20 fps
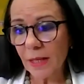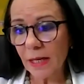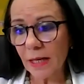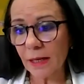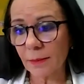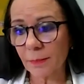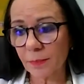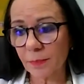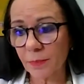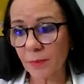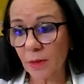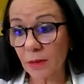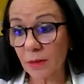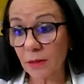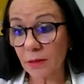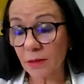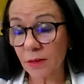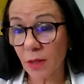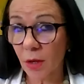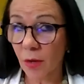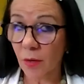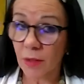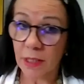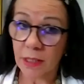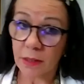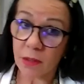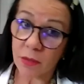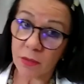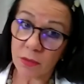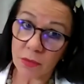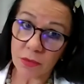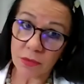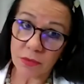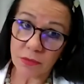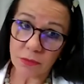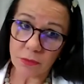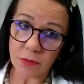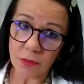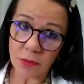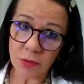um, knowing
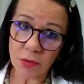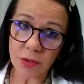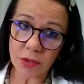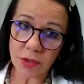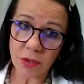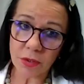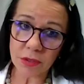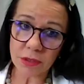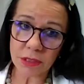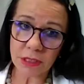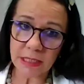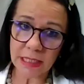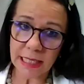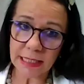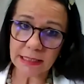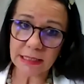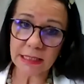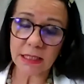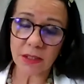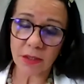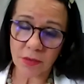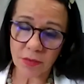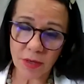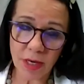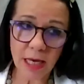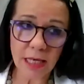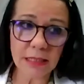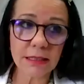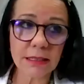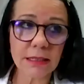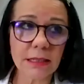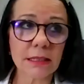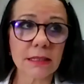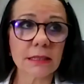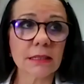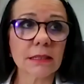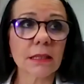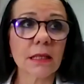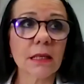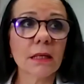who, who to contact in a
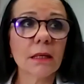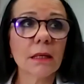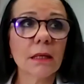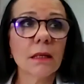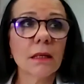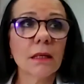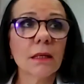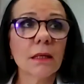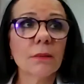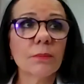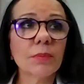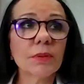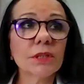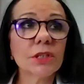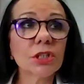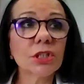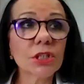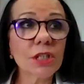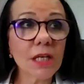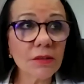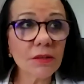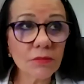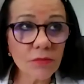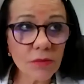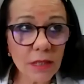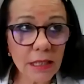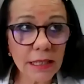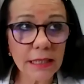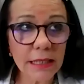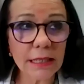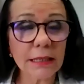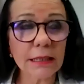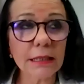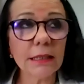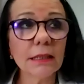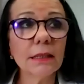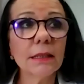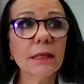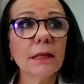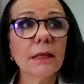crisis. But generally,
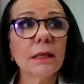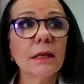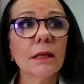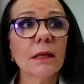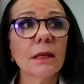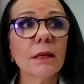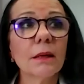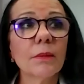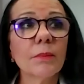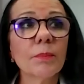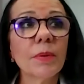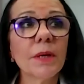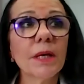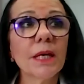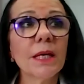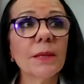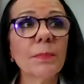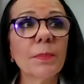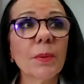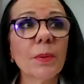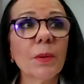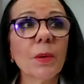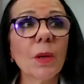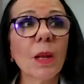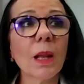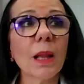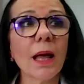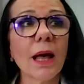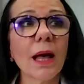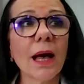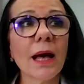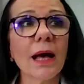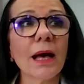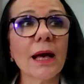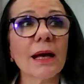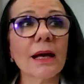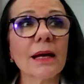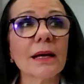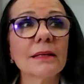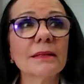people
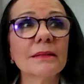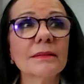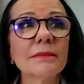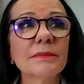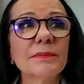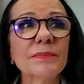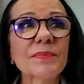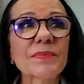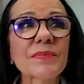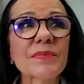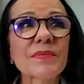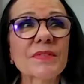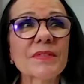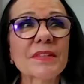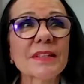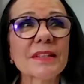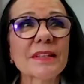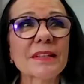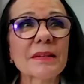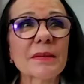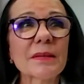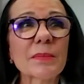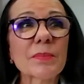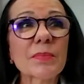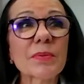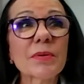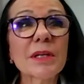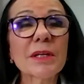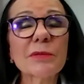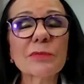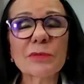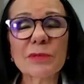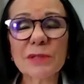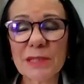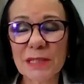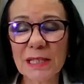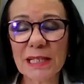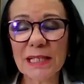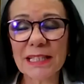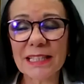are pretty
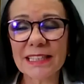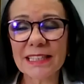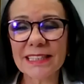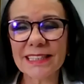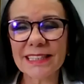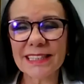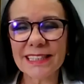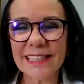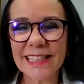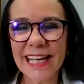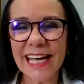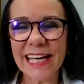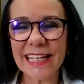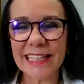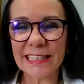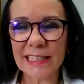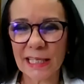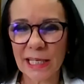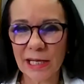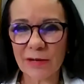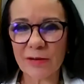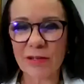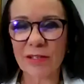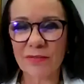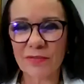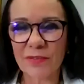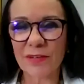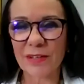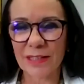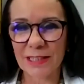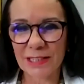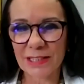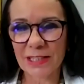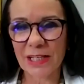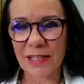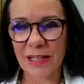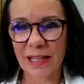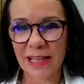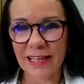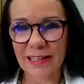resilient and caring for each
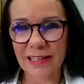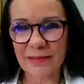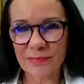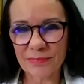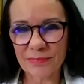other.